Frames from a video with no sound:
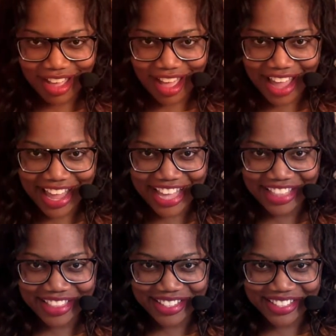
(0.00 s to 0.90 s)
I hate
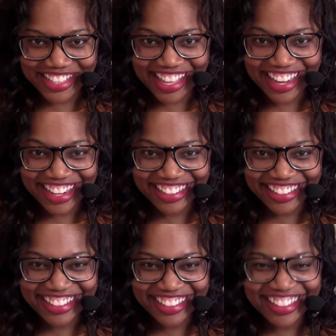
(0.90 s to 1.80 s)
this slide.
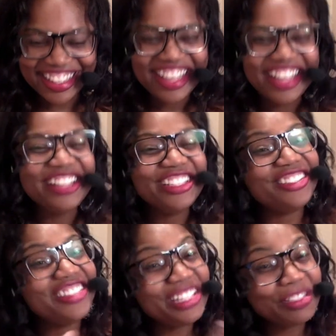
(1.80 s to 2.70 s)
So
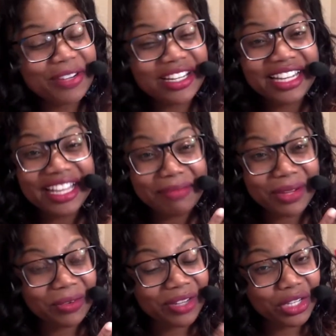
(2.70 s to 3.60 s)
this one can be
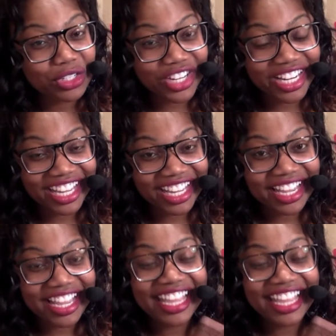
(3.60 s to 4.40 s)
really tricky.